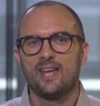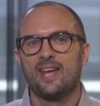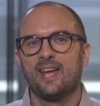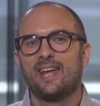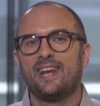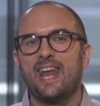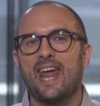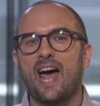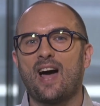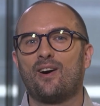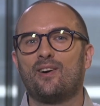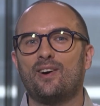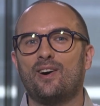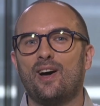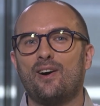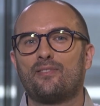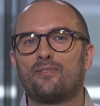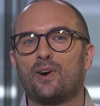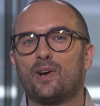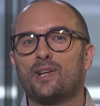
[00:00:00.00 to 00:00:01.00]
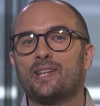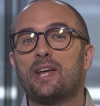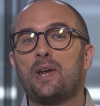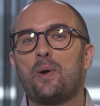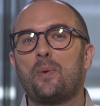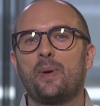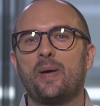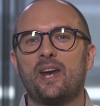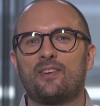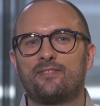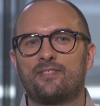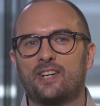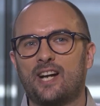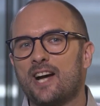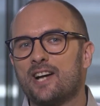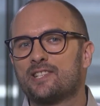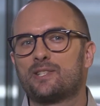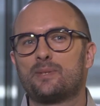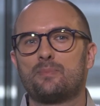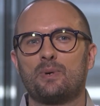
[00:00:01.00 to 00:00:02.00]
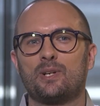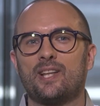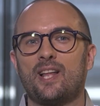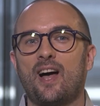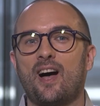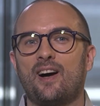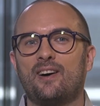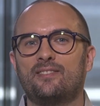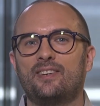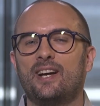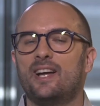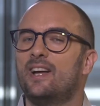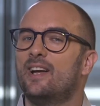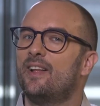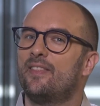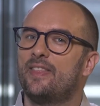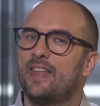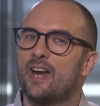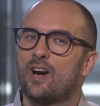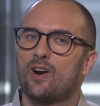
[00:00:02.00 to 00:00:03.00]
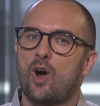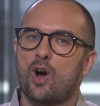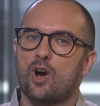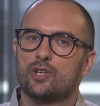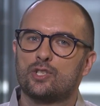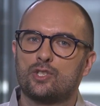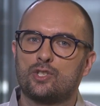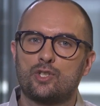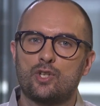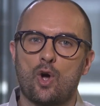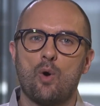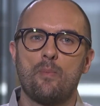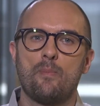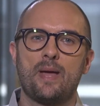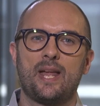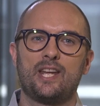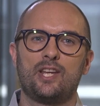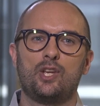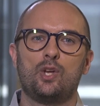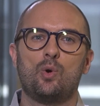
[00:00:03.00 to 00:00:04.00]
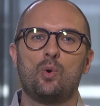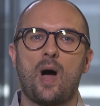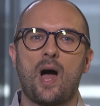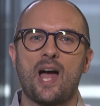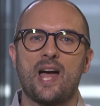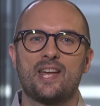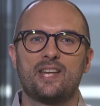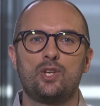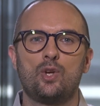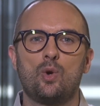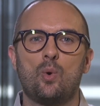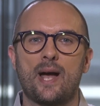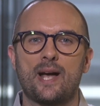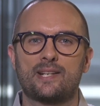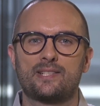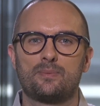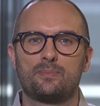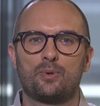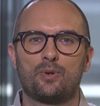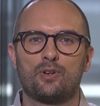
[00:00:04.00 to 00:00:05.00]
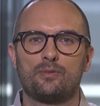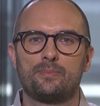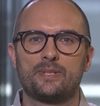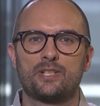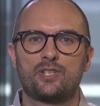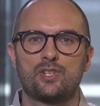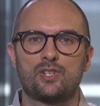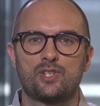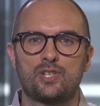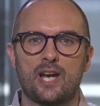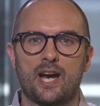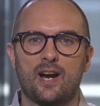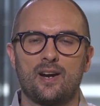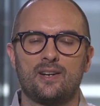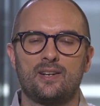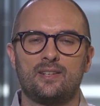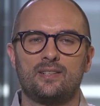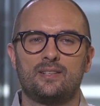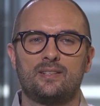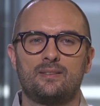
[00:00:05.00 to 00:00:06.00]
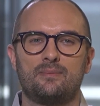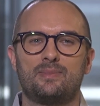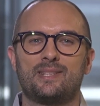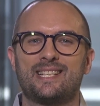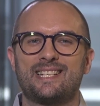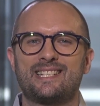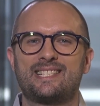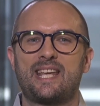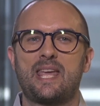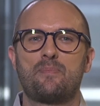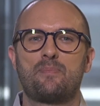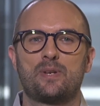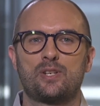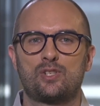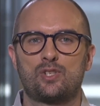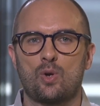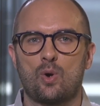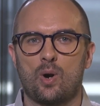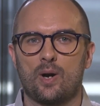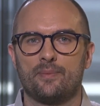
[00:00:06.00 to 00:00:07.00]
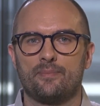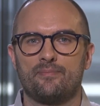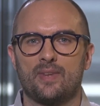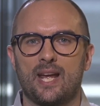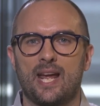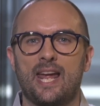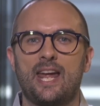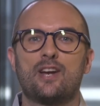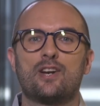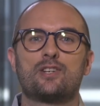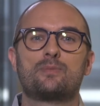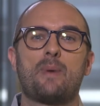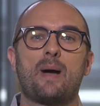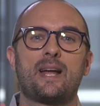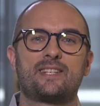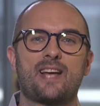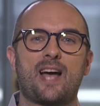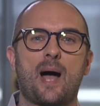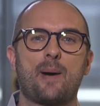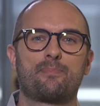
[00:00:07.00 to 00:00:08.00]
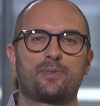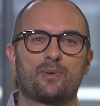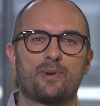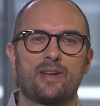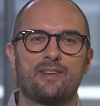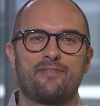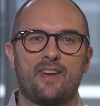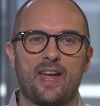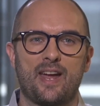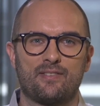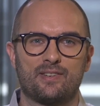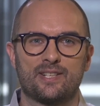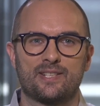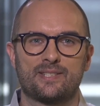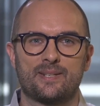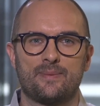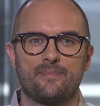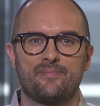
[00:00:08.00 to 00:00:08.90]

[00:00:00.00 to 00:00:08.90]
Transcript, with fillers: Now, for a little bit of customer love, there are so many UI and UX improvements to share. Let's keep it short. Here's my top three favorites.